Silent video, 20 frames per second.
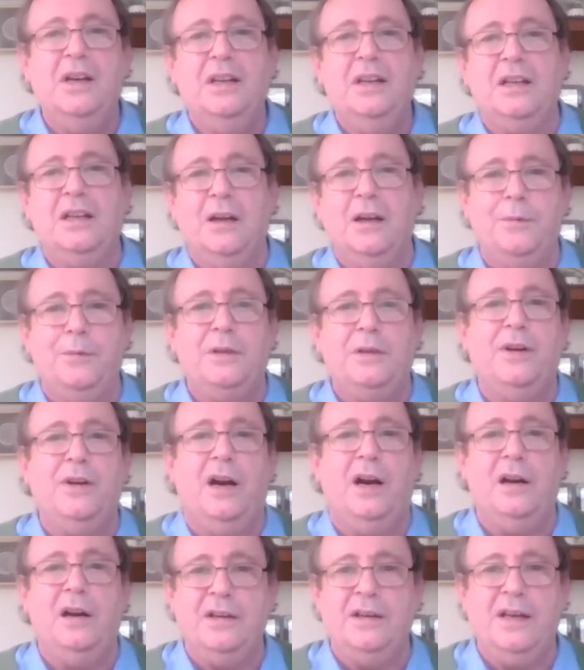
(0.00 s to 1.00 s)
the Government of
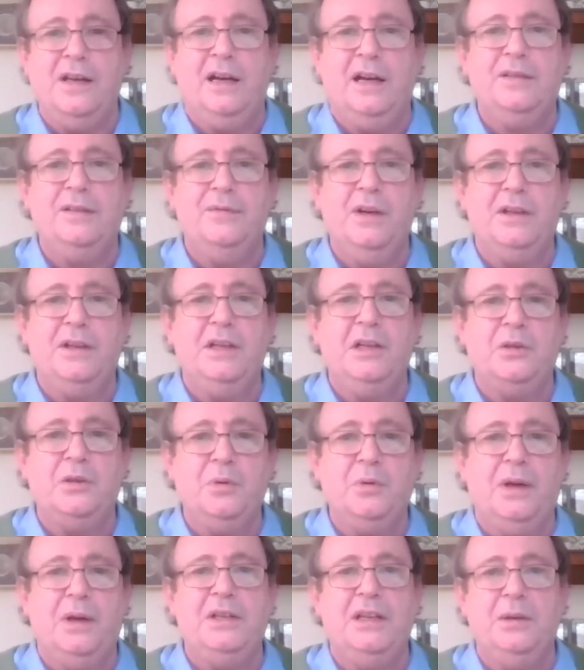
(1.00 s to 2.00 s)
Ireland Act of
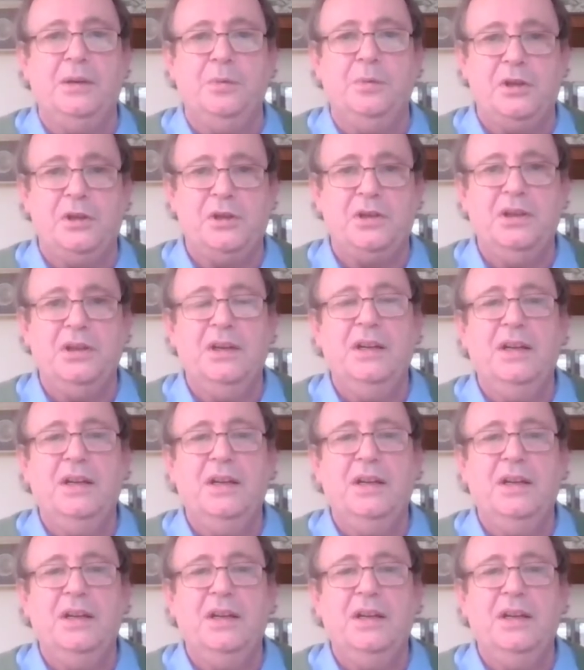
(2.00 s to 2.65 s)
1920, which